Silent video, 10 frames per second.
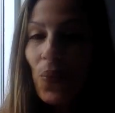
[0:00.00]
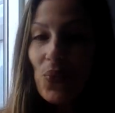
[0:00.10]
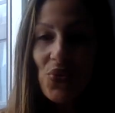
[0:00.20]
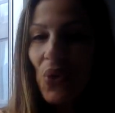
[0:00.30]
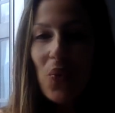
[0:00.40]

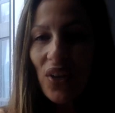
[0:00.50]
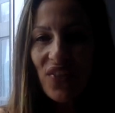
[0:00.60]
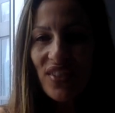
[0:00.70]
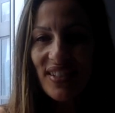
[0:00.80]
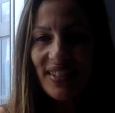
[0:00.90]
So what
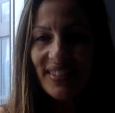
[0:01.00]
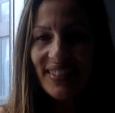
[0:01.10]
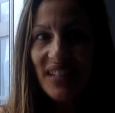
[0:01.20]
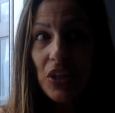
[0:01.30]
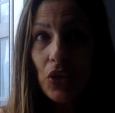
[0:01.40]
if it
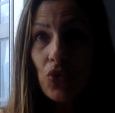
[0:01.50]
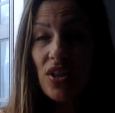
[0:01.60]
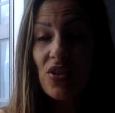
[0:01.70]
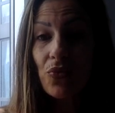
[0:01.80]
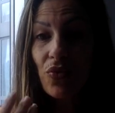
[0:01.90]
does? You
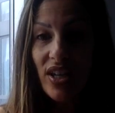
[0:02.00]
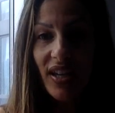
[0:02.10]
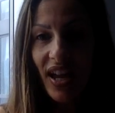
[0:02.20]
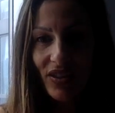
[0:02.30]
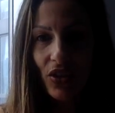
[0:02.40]
just regain